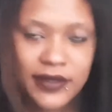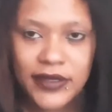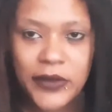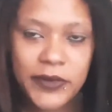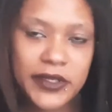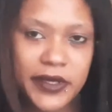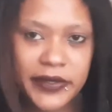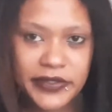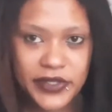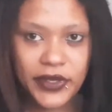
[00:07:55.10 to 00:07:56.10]
Now, I'm not
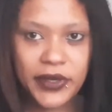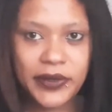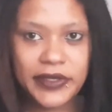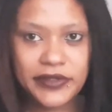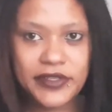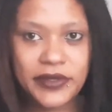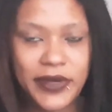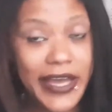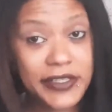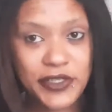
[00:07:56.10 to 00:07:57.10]
going to go into
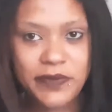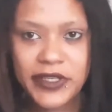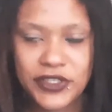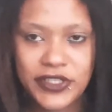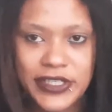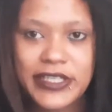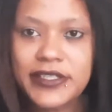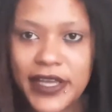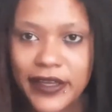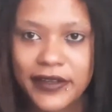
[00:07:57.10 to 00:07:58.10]
as much
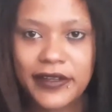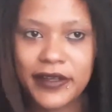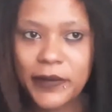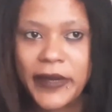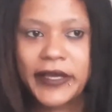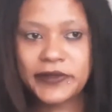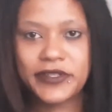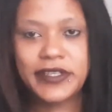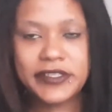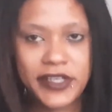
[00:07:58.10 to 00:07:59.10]
detail about
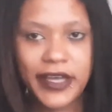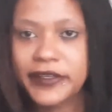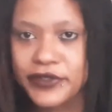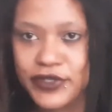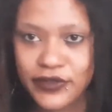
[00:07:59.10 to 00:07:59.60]
the science or